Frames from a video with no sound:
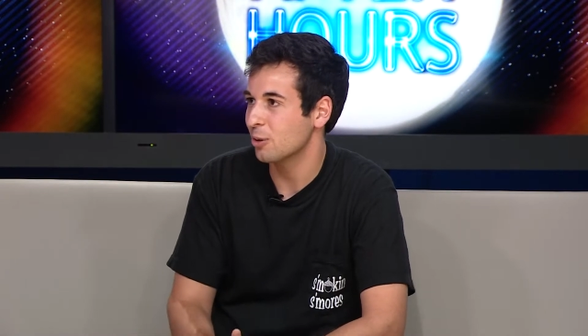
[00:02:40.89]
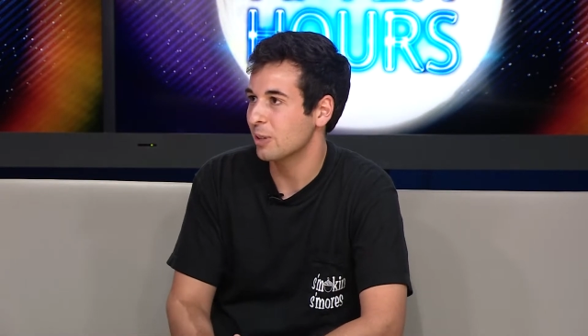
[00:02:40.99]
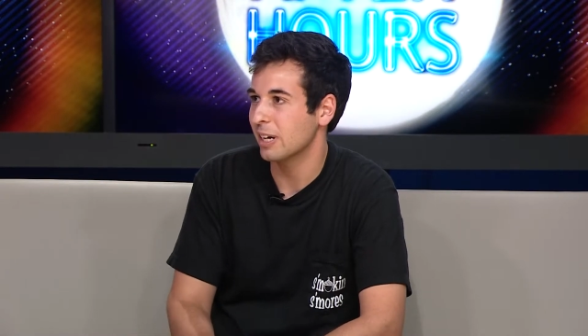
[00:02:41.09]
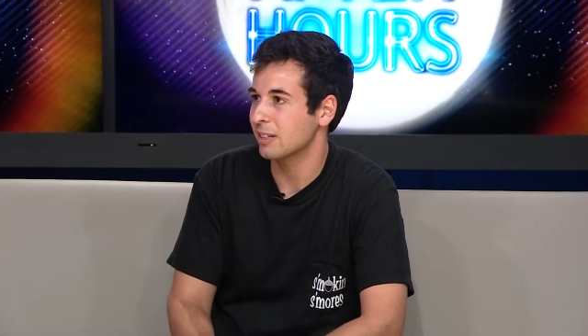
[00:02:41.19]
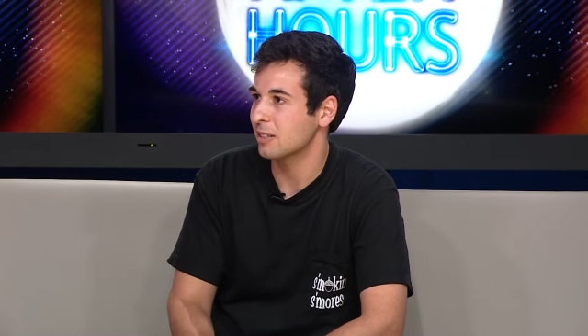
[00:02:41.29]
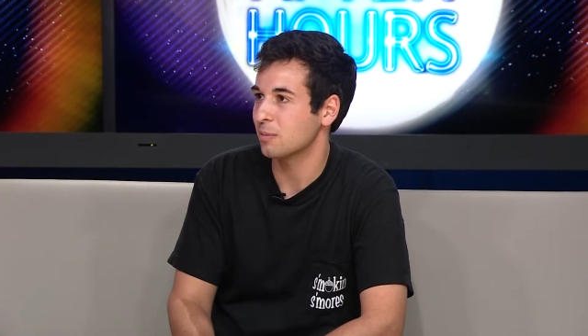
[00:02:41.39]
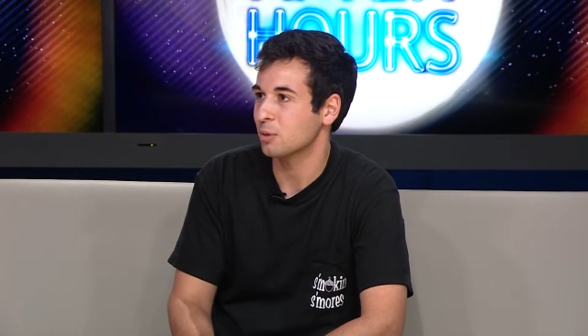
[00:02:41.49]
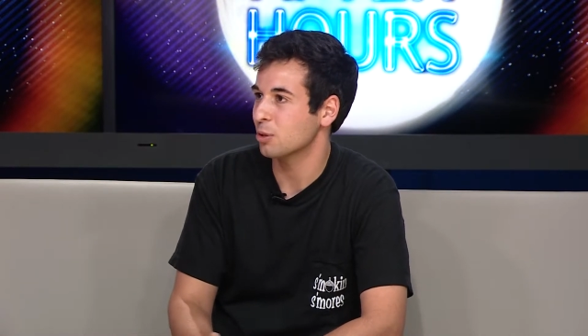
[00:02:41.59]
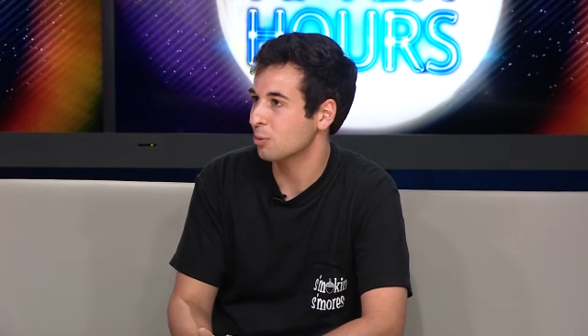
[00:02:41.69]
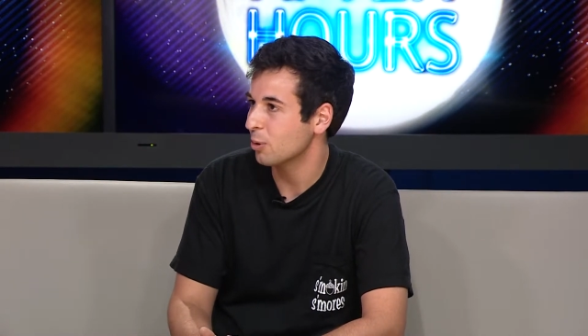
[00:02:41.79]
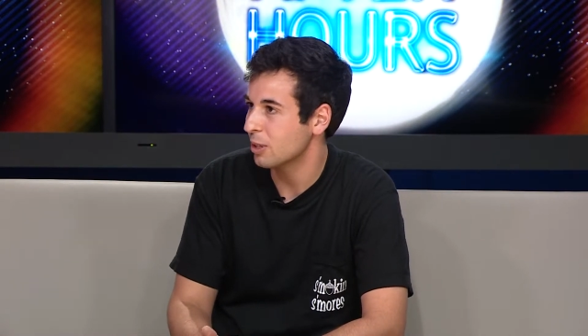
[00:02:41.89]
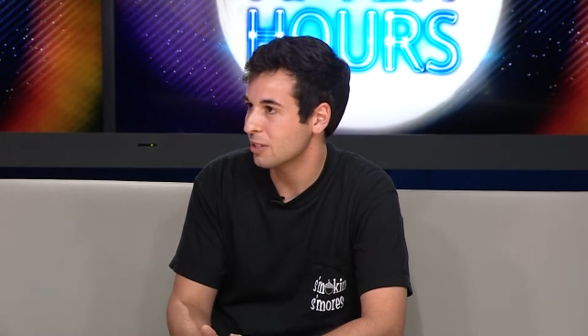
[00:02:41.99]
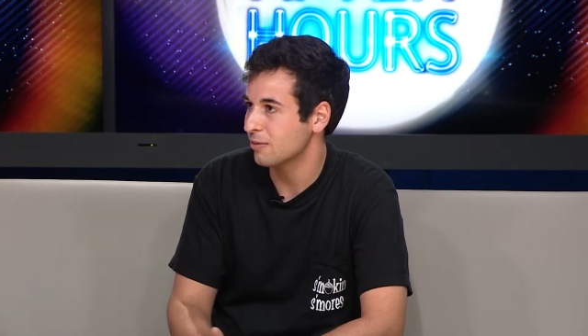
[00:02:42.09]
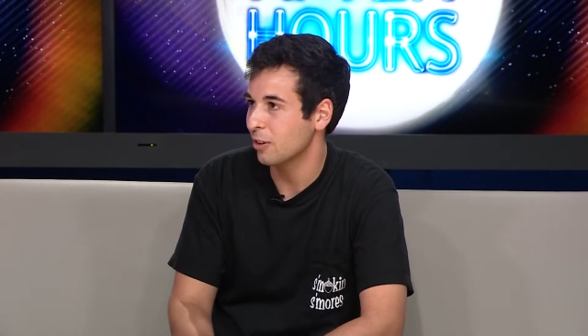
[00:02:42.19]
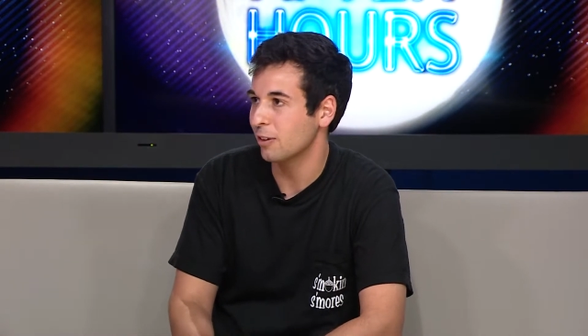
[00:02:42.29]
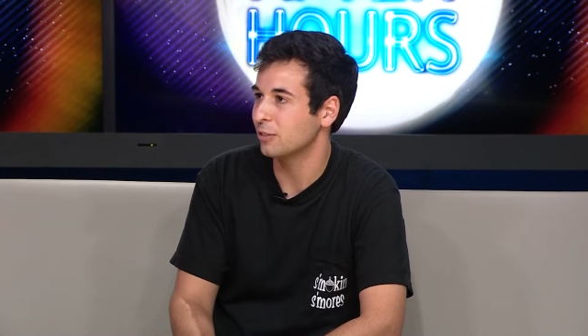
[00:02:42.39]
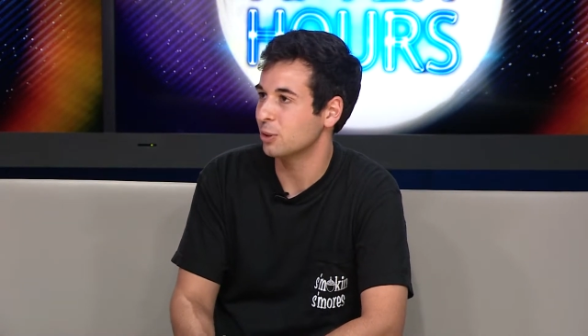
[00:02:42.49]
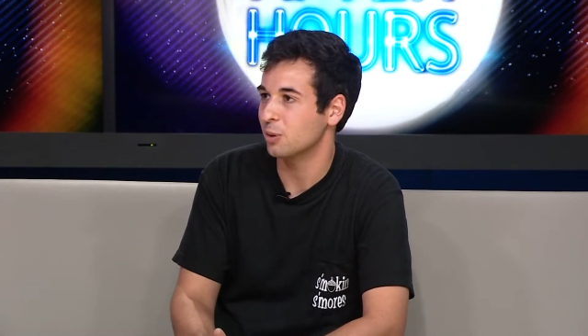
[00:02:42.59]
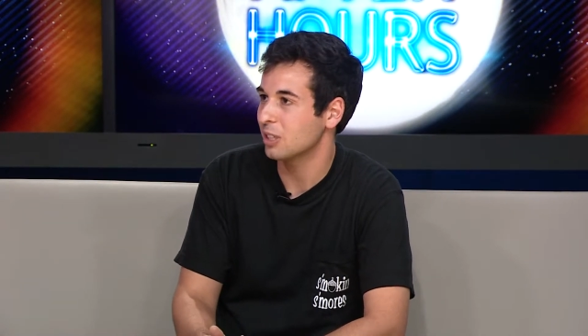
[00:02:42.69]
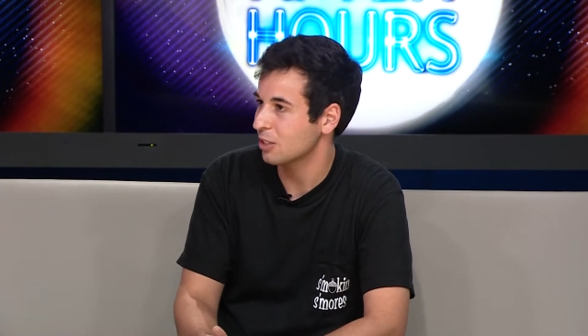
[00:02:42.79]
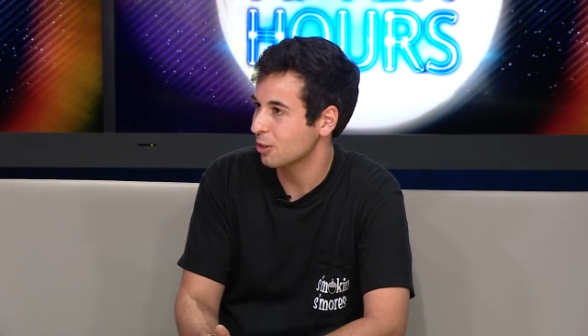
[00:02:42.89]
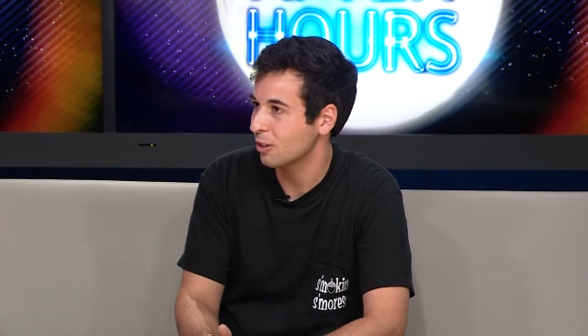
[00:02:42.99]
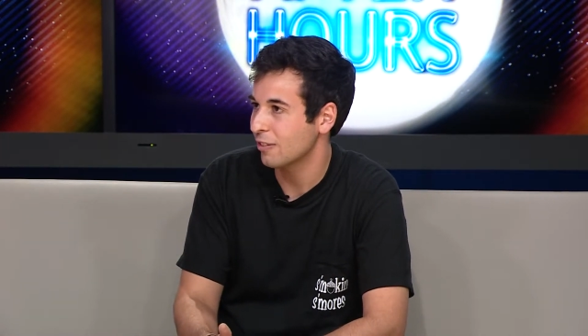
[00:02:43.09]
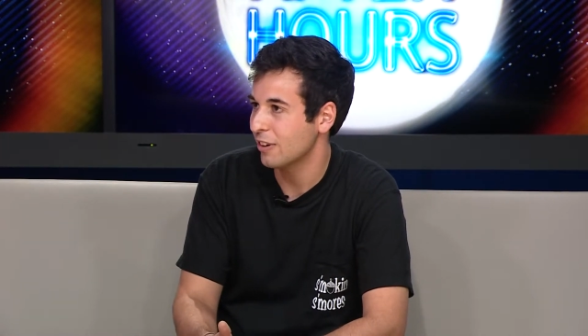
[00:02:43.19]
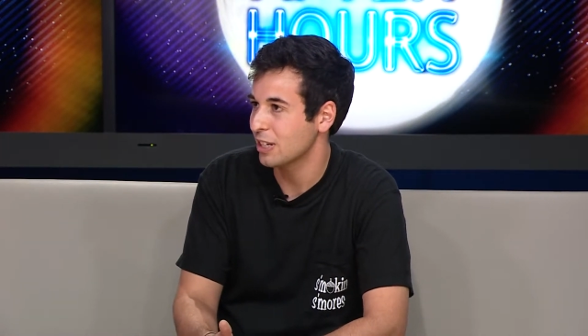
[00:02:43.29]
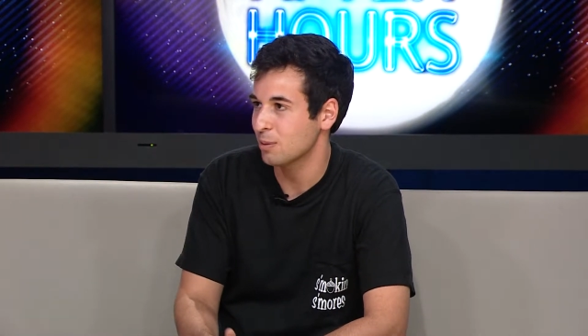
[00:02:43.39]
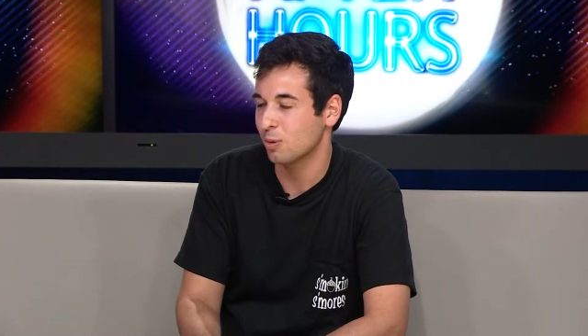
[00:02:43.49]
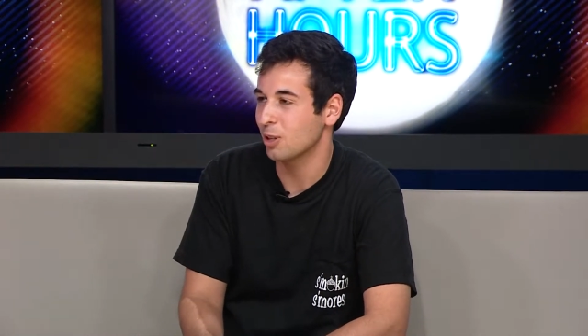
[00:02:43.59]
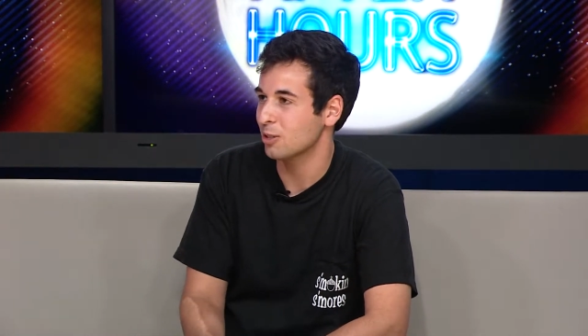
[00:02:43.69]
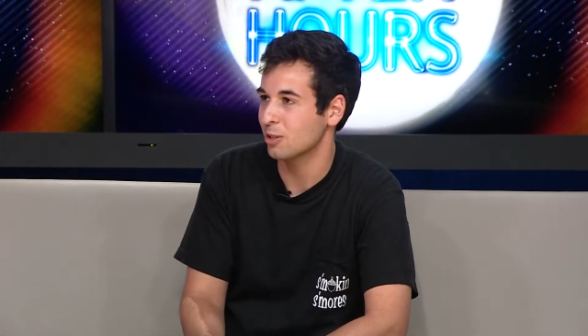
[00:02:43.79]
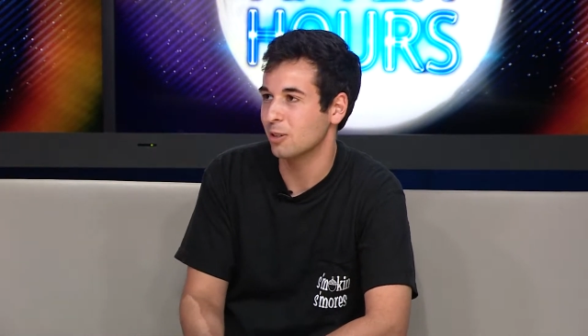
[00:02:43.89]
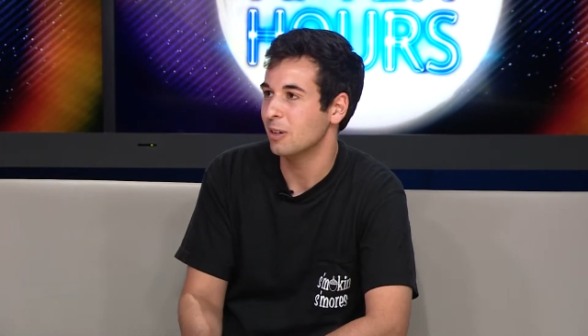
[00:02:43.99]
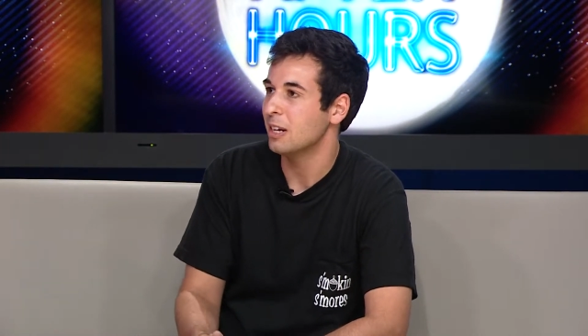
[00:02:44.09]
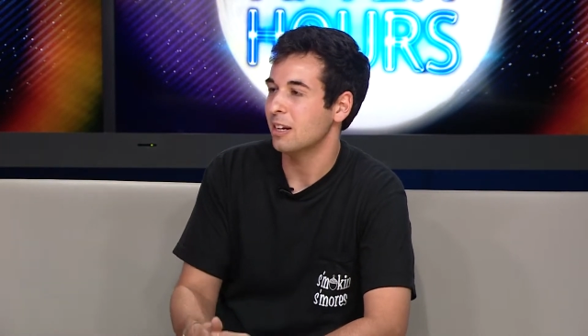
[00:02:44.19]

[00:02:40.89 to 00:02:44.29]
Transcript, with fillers: get some sororities involved, do sisterhood events events, but also